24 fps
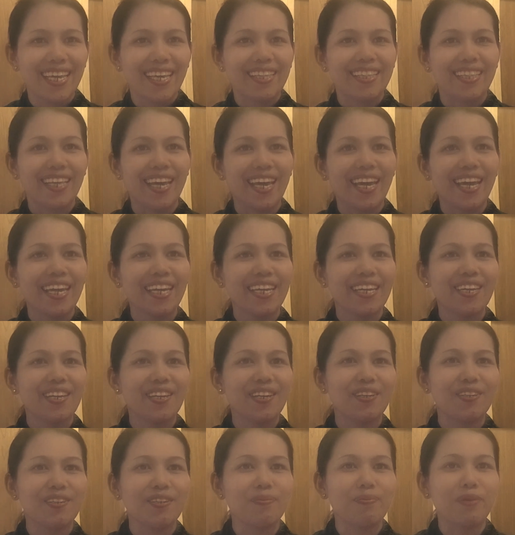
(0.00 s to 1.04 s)
Thank
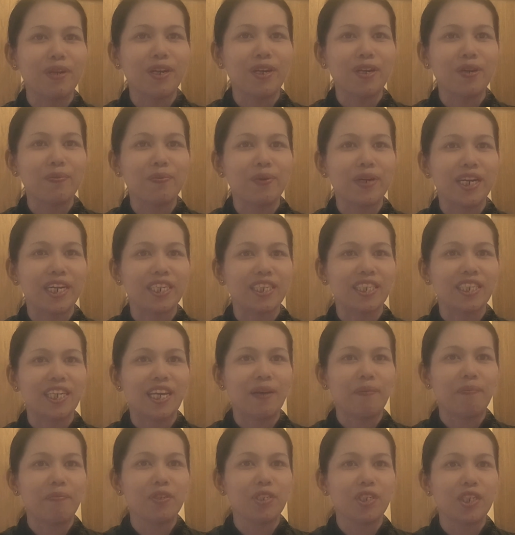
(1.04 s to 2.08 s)
you very much.
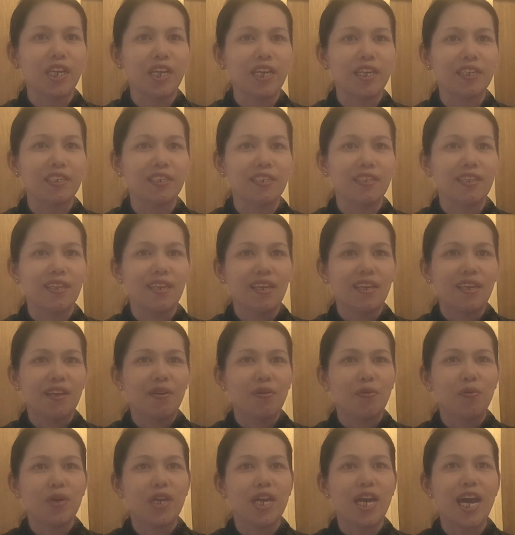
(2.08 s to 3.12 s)
Appreciate.
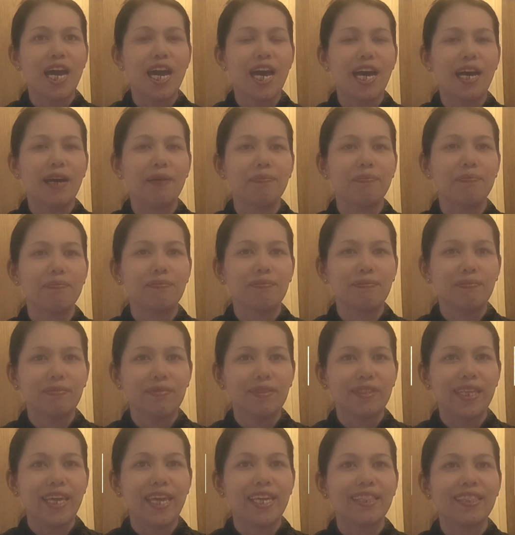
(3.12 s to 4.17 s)
We have
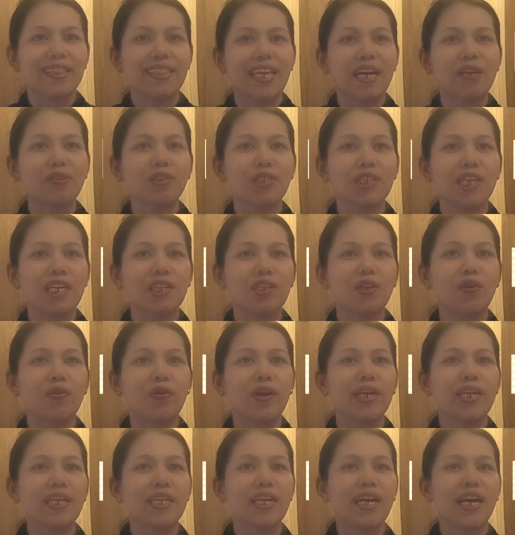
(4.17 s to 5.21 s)
10,000
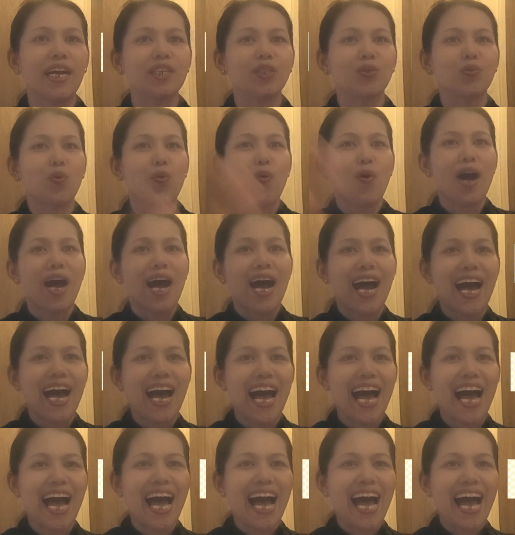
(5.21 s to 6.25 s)
already, guys.
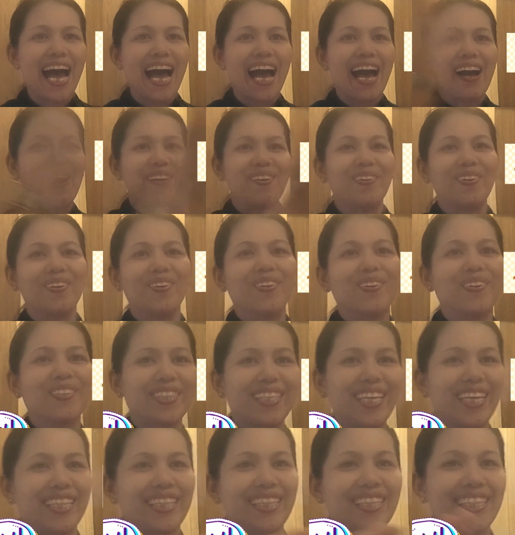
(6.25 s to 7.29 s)
Wow,
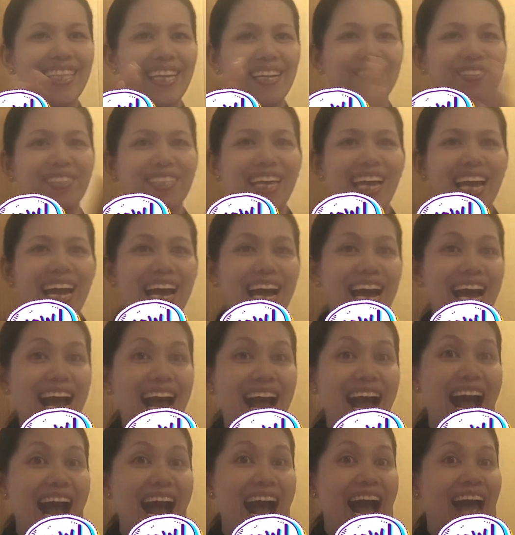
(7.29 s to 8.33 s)

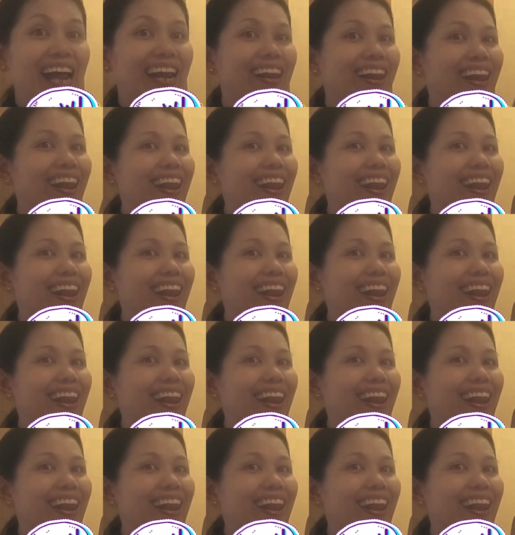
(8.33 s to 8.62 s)
10,000.